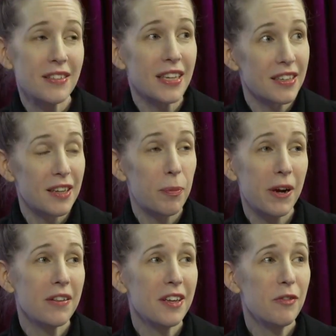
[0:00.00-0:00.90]
things.
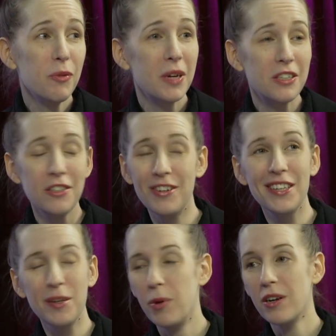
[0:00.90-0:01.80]
Apparently, if you mention
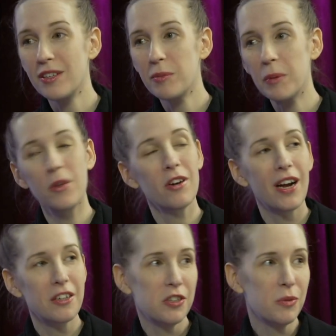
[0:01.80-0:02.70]
Jurassic Park to the people that are
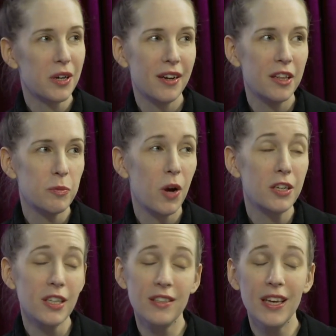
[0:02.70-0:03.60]
actually working on these
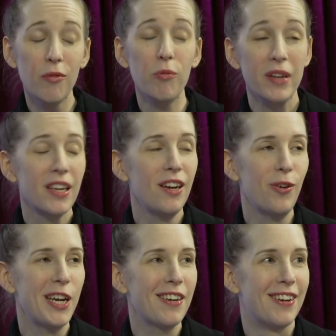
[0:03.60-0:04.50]
projects, they get really
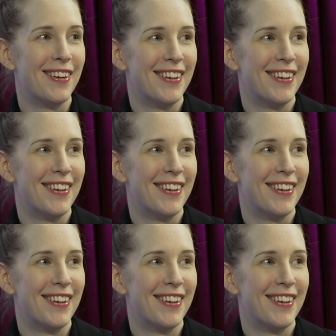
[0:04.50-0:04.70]
annoyed.